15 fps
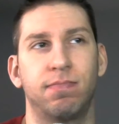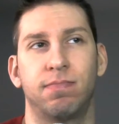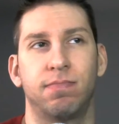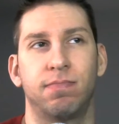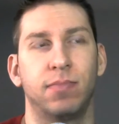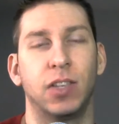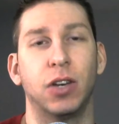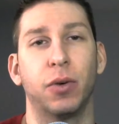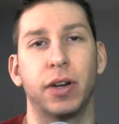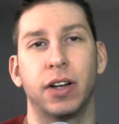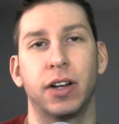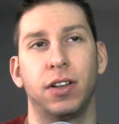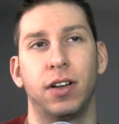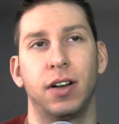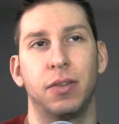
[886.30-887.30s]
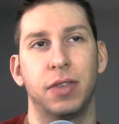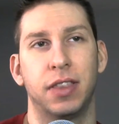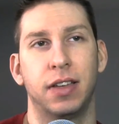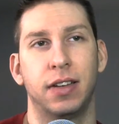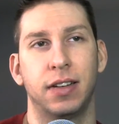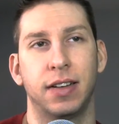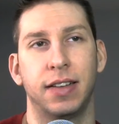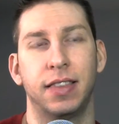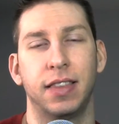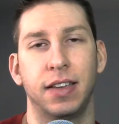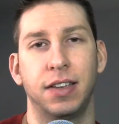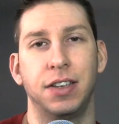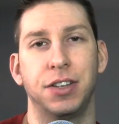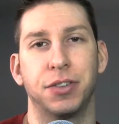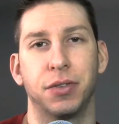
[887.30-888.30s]
going along with it. I think
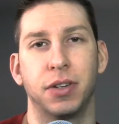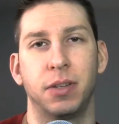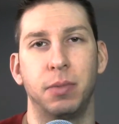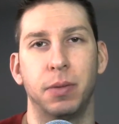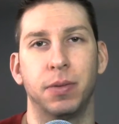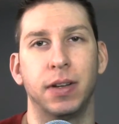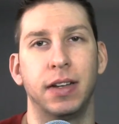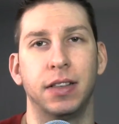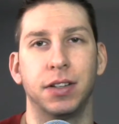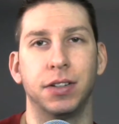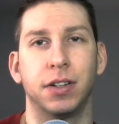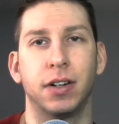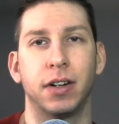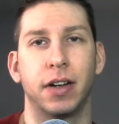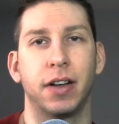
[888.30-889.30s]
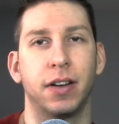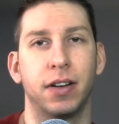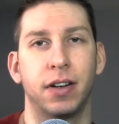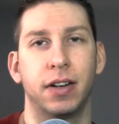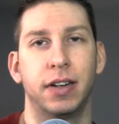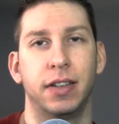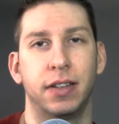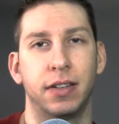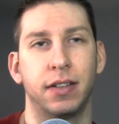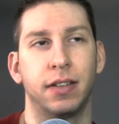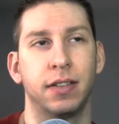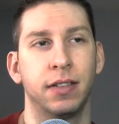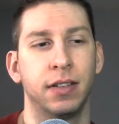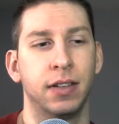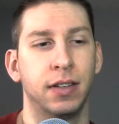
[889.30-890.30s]
he's going to be playing the long con and,
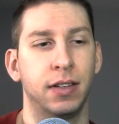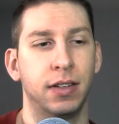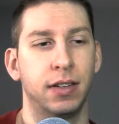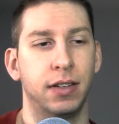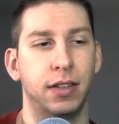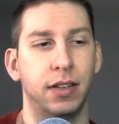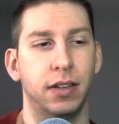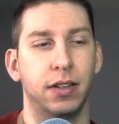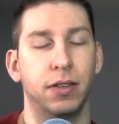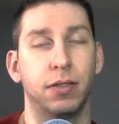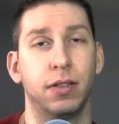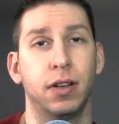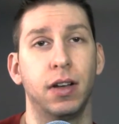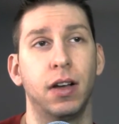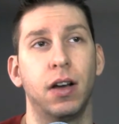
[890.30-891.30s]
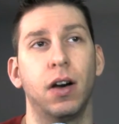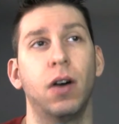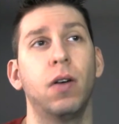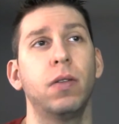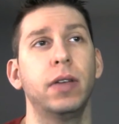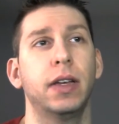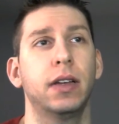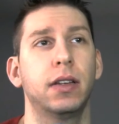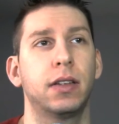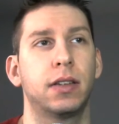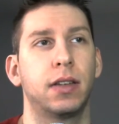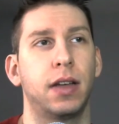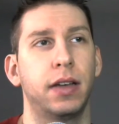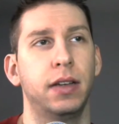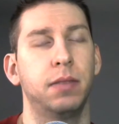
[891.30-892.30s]
you know, "Oh yes,
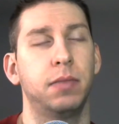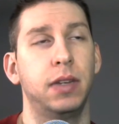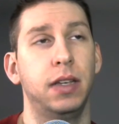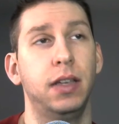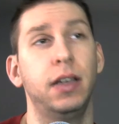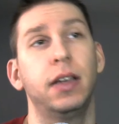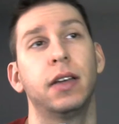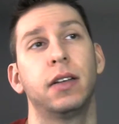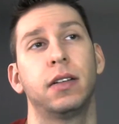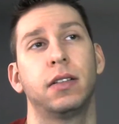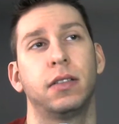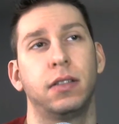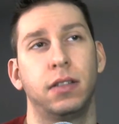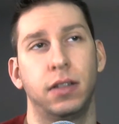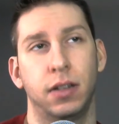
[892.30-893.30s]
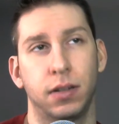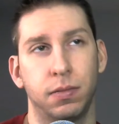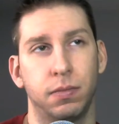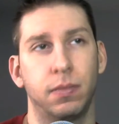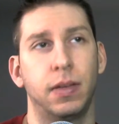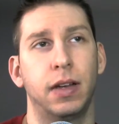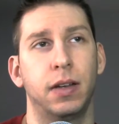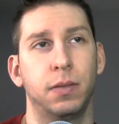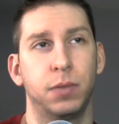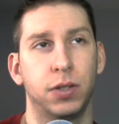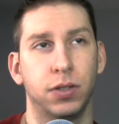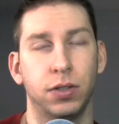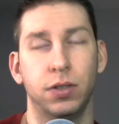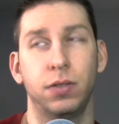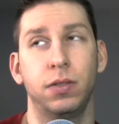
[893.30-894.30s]
I am Negan. Yep,
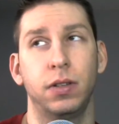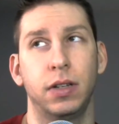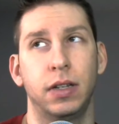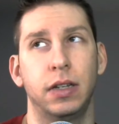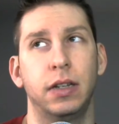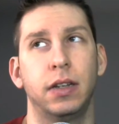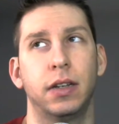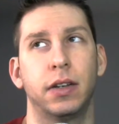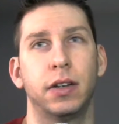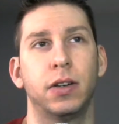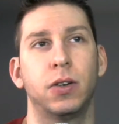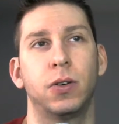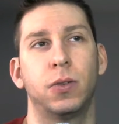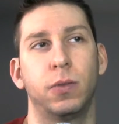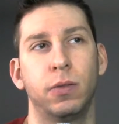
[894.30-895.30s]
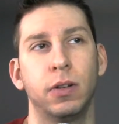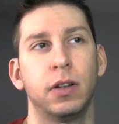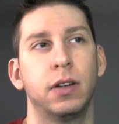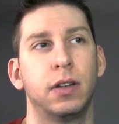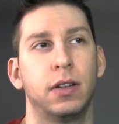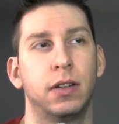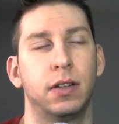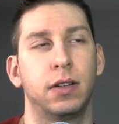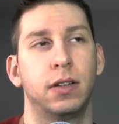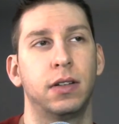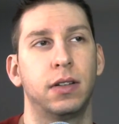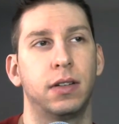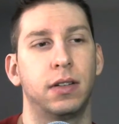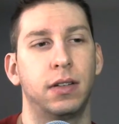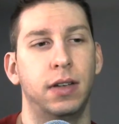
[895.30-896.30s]
absolutely, you know,
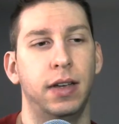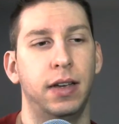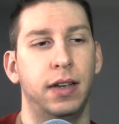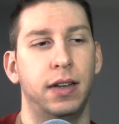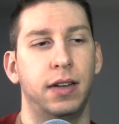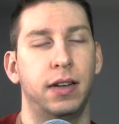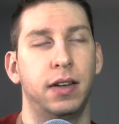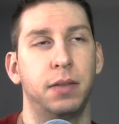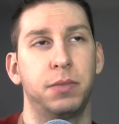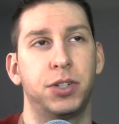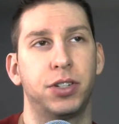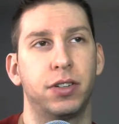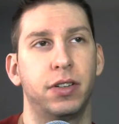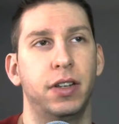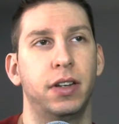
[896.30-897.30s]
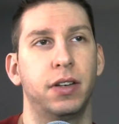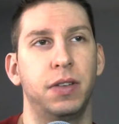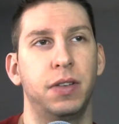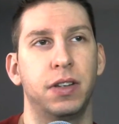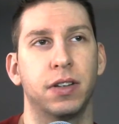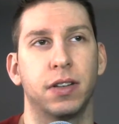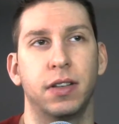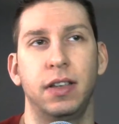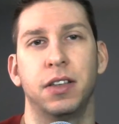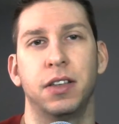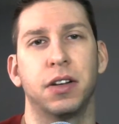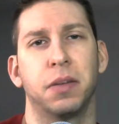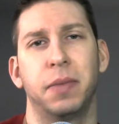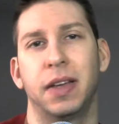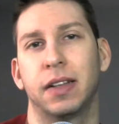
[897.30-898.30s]
And I'm sure, you know, he's either going to
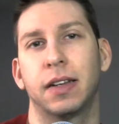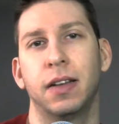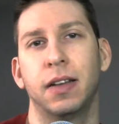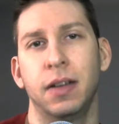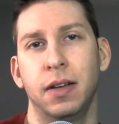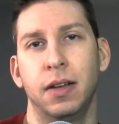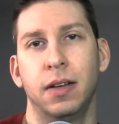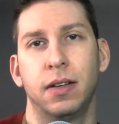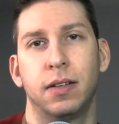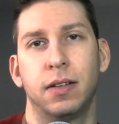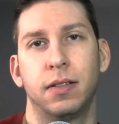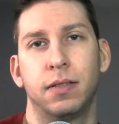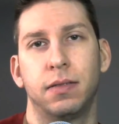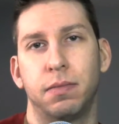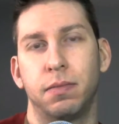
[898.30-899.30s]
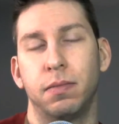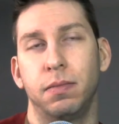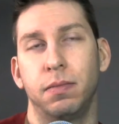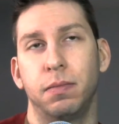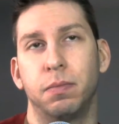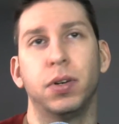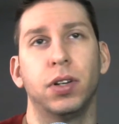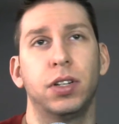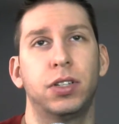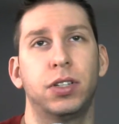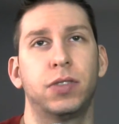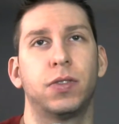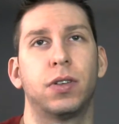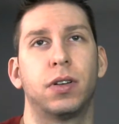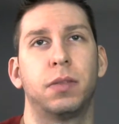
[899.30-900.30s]
make like bullets
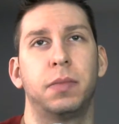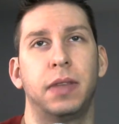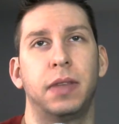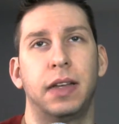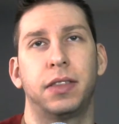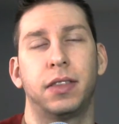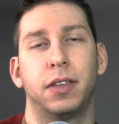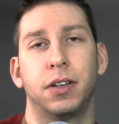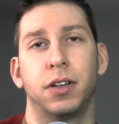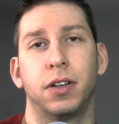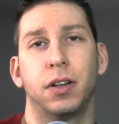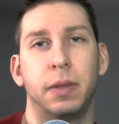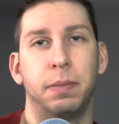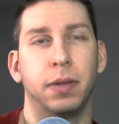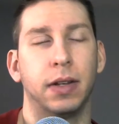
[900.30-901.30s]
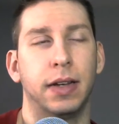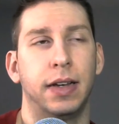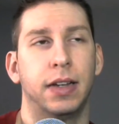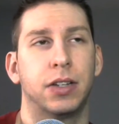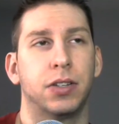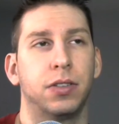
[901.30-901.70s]
for him that they're going to be blanks, or they'll